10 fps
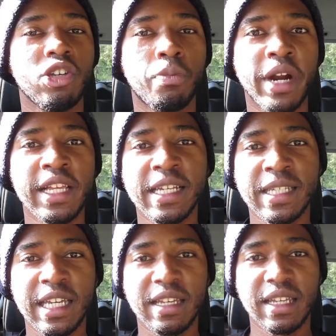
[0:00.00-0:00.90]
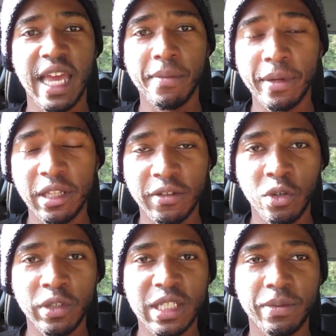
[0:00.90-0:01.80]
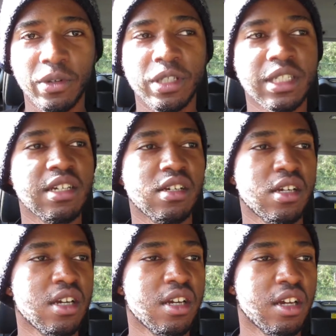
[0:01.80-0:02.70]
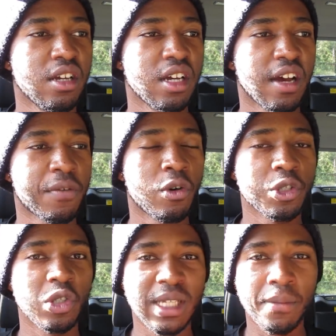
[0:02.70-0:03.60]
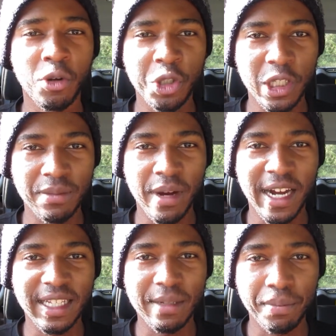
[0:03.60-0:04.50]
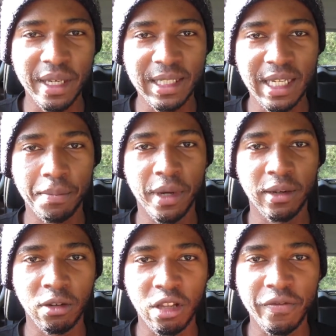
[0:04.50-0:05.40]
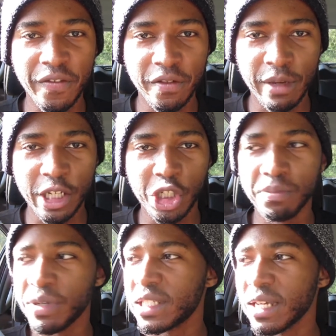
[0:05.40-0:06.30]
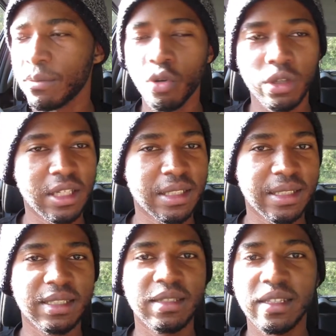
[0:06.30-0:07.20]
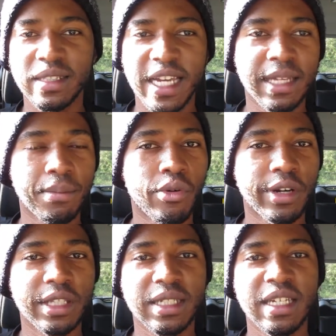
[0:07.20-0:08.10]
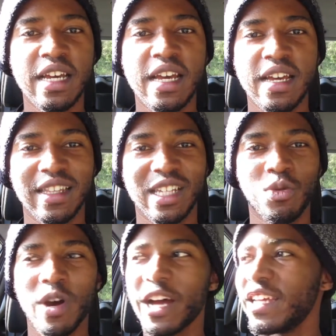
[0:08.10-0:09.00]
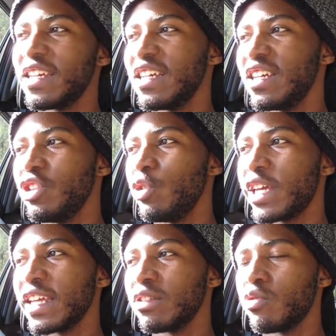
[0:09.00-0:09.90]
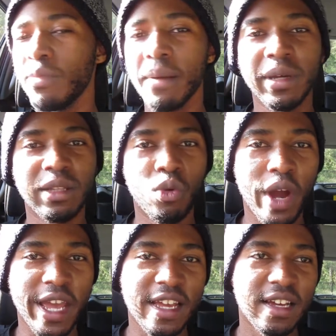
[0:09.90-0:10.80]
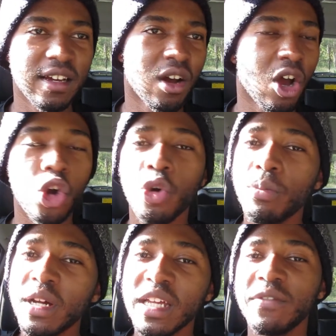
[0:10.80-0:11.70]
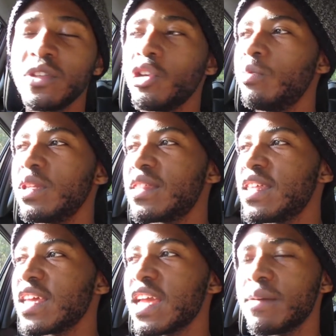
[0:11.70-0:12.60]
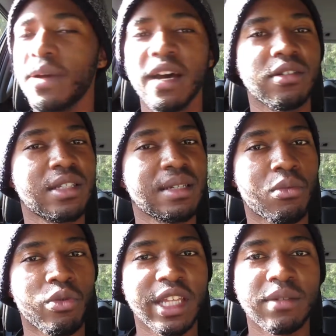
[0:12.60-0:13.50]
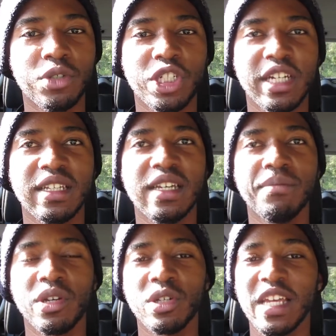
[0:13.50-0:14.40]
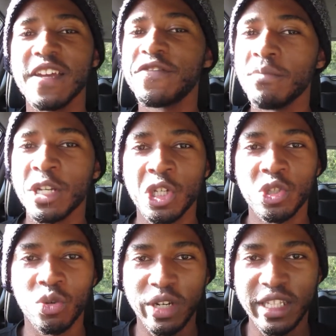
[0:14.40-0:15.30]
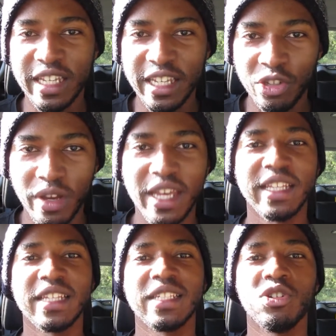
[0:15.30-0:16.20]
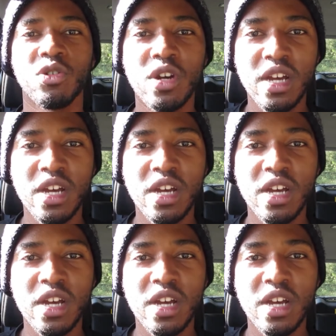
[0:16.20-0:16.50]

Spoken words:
your brain has the capability of doing this because, of course, your subconscious mind picks up a lot of information, picks up all these data points. That's why you can remember the way home, even though you'll be thinking about some random shit, because the information is already in your head. It's in your